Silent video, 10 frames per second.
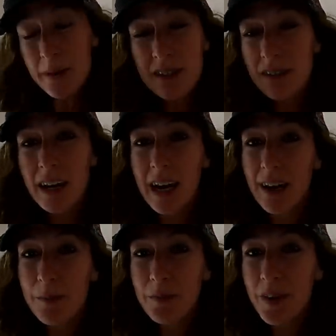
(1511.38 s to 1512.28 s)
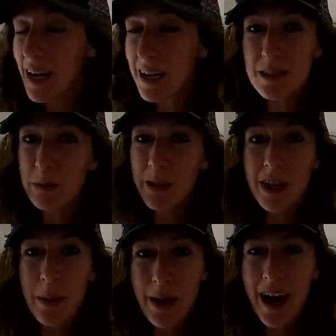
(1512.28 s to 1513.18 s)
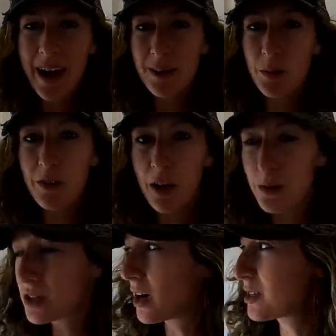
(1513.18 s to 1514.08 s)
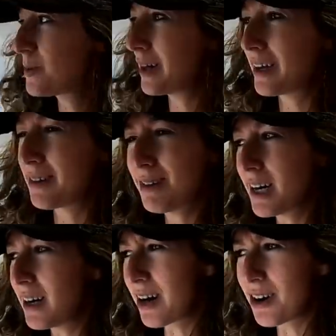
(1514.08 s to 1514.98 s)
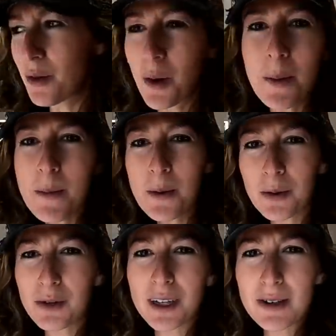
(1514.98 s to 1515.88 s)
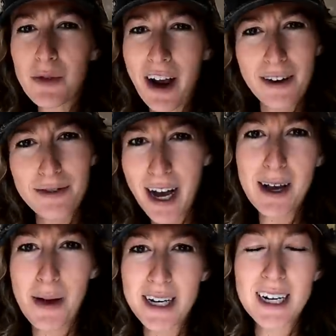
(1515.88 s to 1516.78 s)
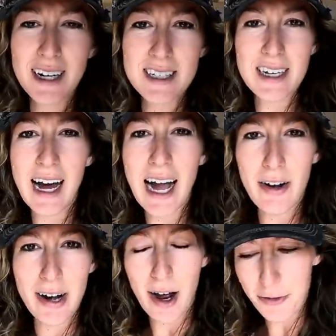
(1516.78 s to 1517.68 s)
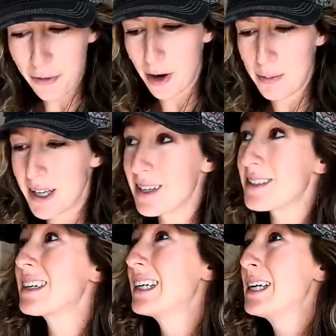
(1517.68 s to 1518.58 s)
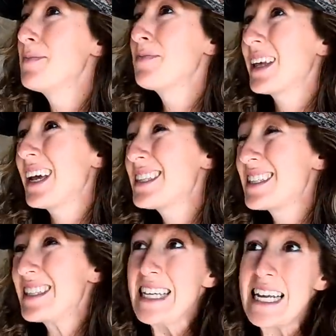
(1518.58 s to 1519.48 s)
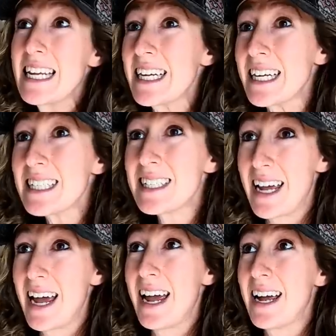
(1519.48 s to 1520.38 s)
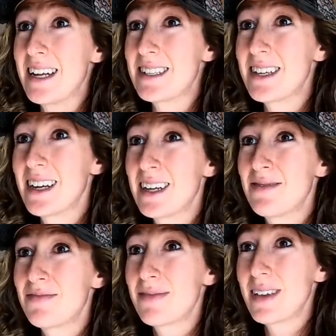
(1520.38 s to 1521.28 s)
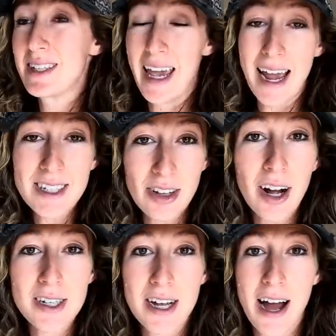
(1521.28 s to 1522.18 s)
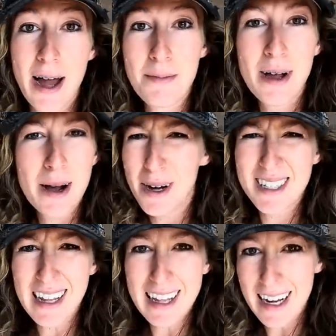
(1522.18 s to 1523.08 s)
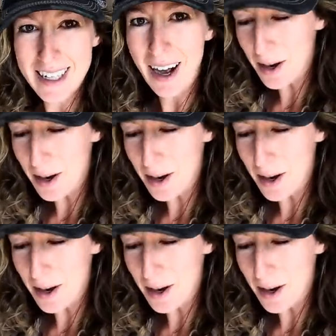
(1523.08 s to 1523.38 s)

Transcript: up until now, it hasn't been that bad. And we've always talked about, like, well, I don't know what people were really re- recommending us to hire it out for because it's tedious and it takes a long time, but it's not that